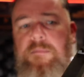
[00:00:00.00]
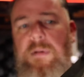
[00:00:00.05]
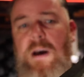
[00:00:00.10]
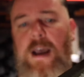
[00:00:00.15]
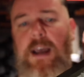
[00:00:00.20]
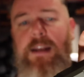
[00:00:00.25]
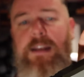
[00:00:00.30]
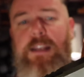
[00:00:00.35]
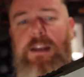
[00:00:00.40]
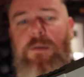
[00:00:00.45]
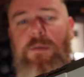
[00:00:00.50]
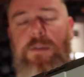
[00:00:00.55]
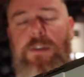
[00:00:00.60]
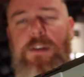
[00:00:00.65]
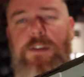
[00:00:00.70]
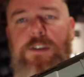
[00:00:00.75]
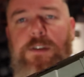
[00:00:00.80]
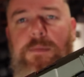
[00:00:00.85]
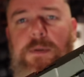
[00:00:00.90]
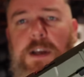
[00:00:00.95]
my idea with
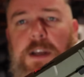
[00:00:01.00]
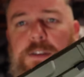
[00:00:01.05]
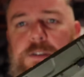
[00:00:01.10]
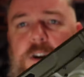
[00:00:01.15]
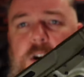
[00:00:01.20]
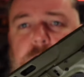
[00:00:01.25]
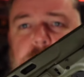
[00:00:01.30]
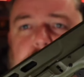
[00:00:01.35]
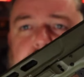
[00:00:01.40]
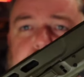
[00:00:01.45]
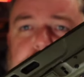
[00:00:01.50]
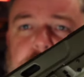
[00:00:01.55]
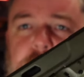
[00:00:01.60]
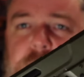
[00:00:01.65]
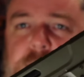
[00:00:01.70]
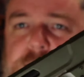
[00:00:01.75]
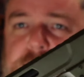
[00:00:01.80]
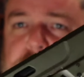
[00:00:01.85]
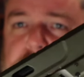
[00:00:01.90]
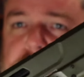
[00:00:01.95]
the GB Guns Armory
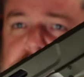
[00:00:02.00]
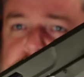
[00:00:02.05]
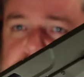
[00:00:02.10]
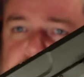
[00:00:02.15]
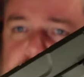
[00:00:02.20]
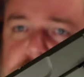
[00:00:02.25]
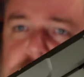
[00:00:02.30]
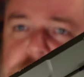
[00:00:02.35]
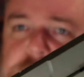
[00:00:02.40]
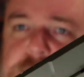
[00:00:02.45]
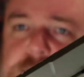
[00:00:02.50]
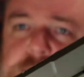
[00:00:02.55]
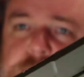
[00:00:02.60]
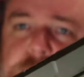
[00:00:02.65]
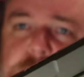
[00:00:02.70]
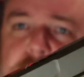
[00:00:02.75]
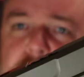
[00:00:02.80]
series is that these things have